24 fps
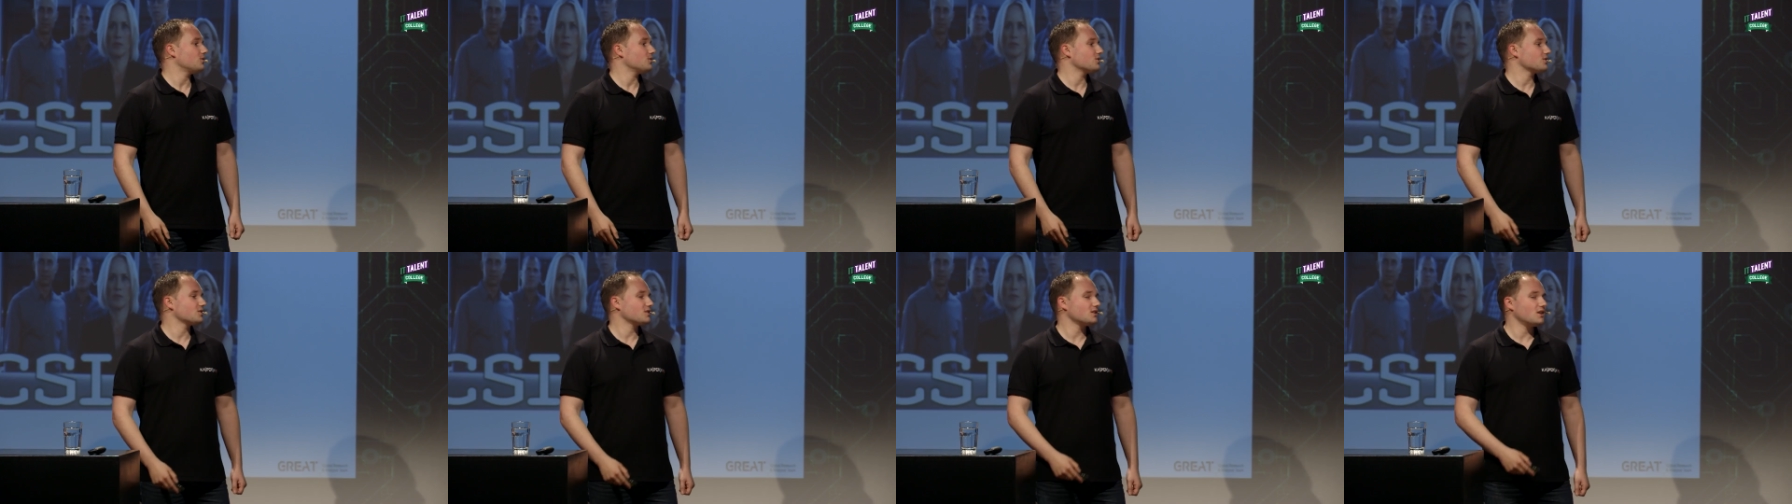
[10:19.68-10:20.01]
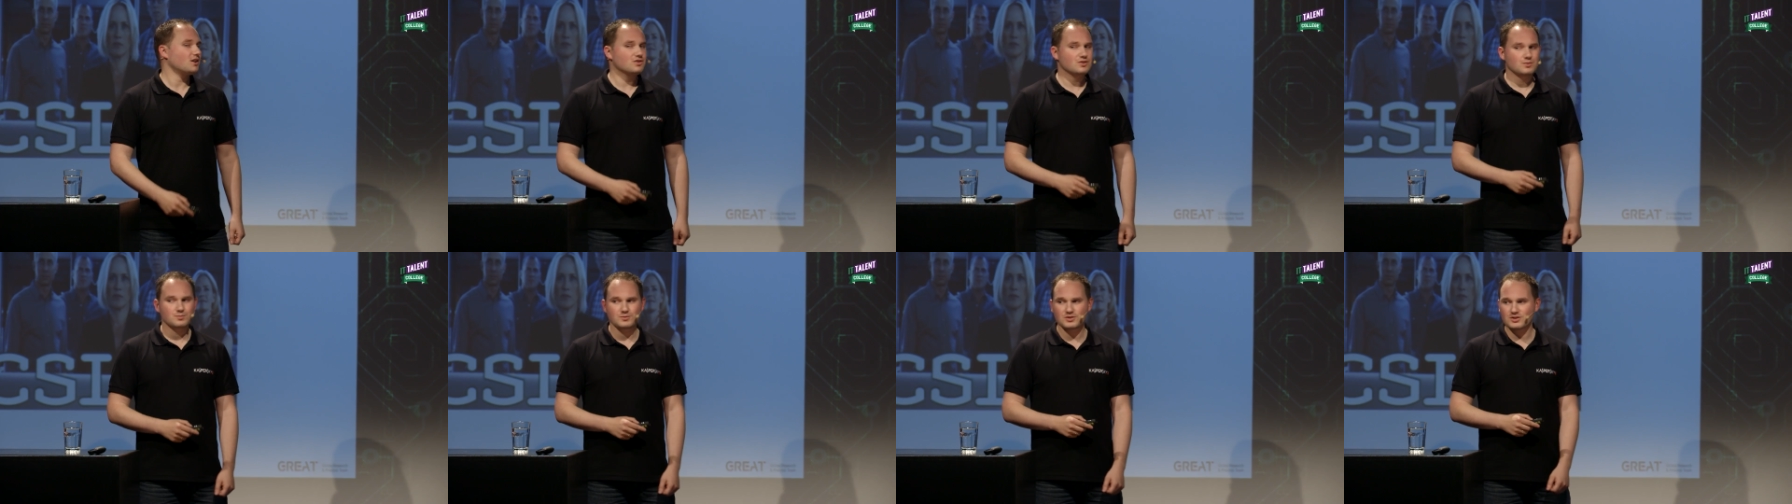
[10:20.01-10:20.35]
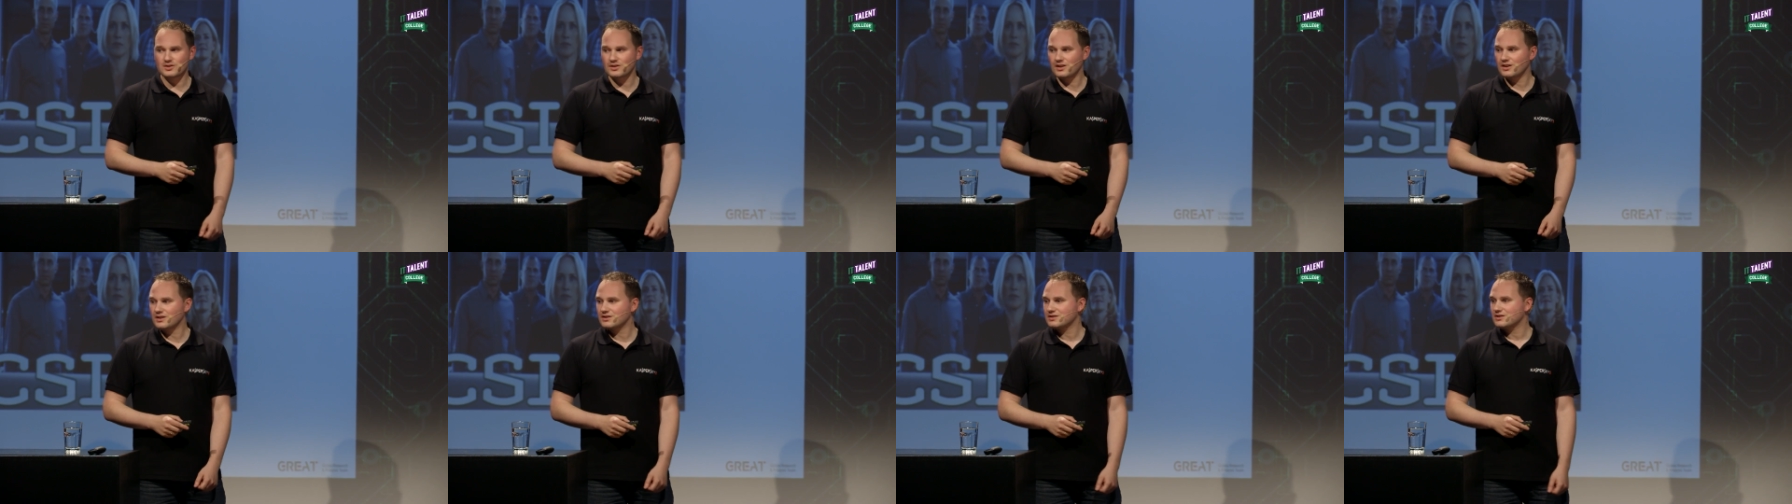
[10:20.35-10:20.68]
or sell some
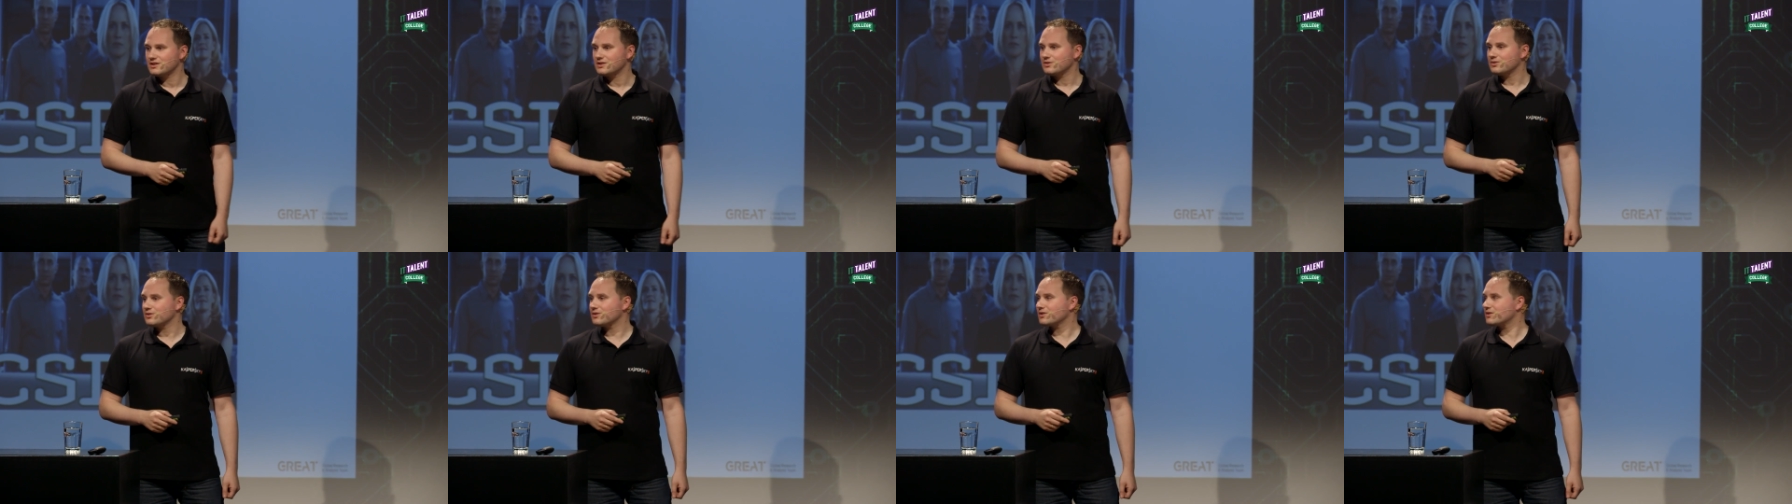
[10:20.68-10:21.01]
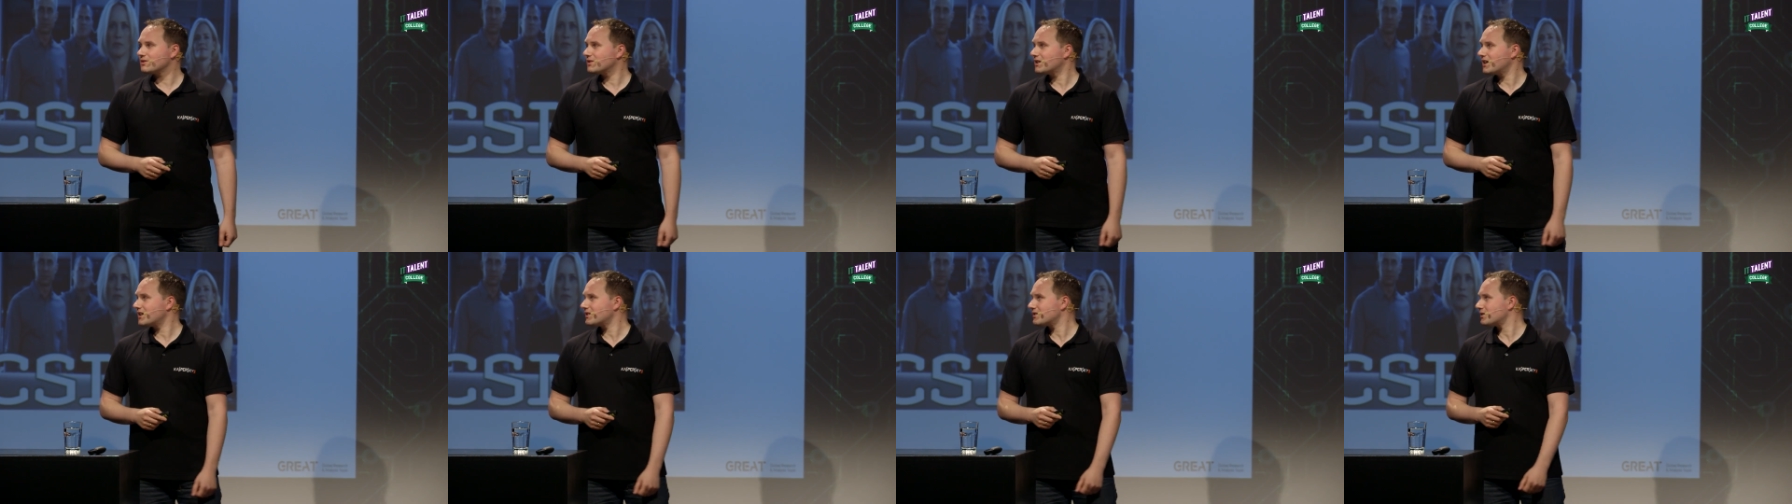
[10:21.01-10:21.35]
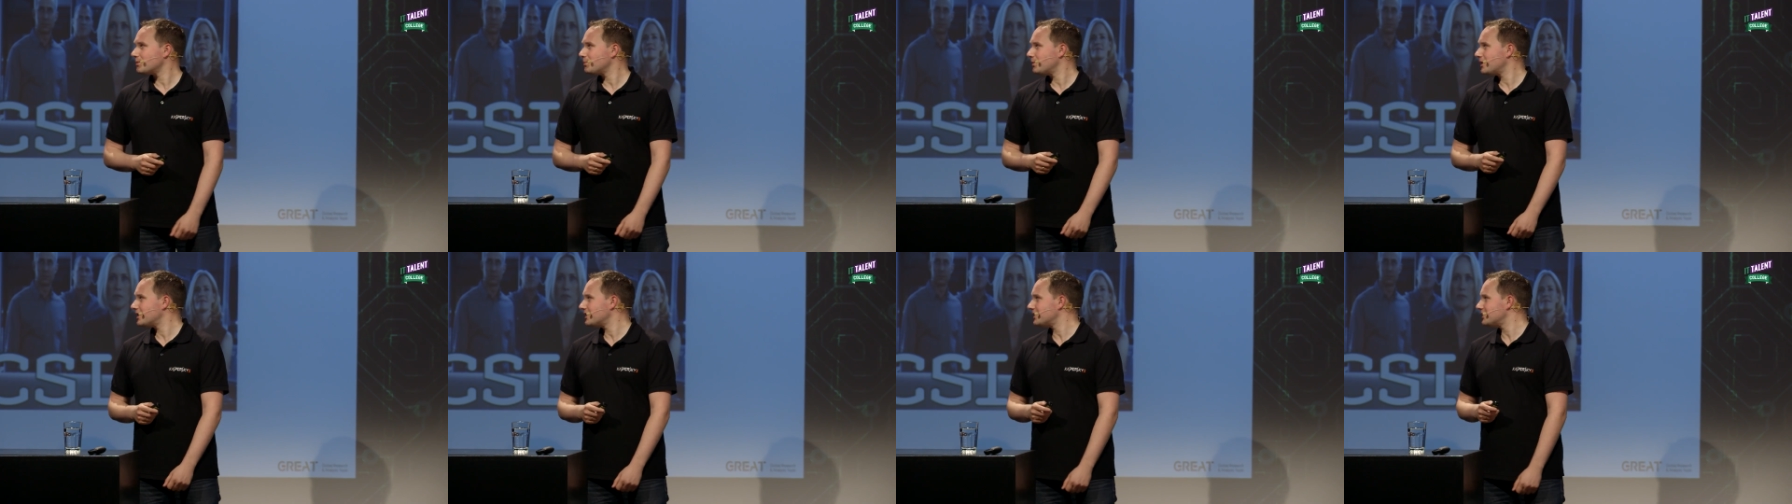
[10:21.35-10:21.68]
stocks in order to get
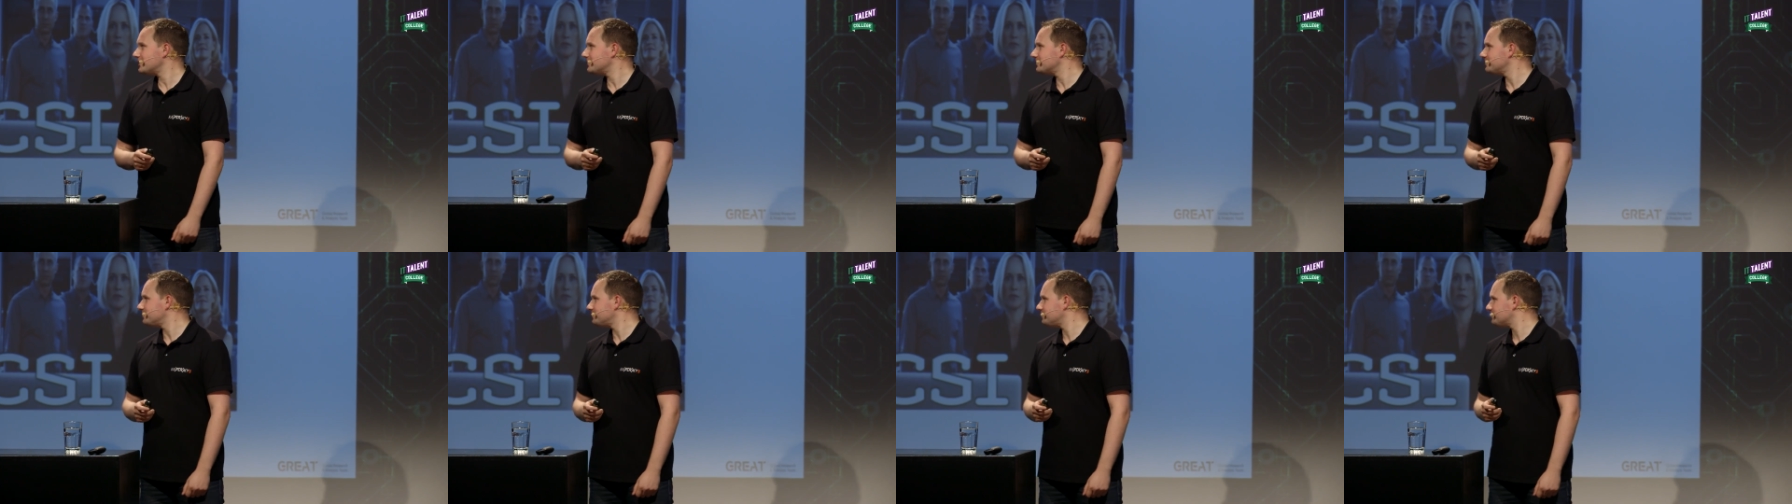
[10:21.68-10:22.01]
some money.